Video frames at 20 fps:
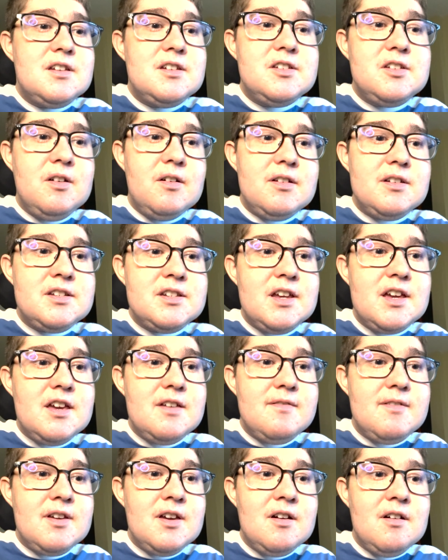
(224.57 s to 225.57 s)

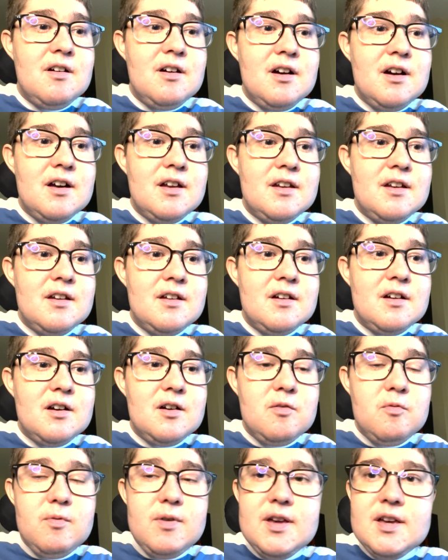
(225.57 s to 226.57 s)
Dontayvion
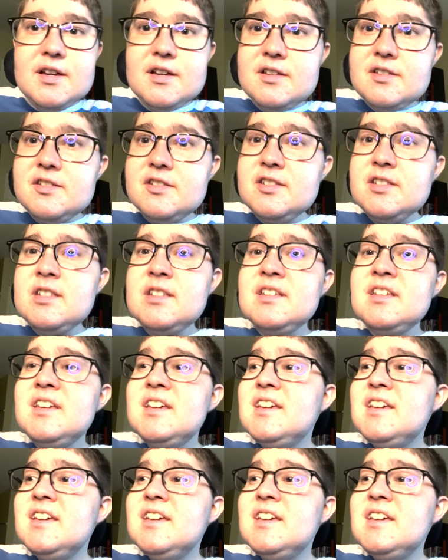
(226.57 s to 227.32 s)
uh, Wicks,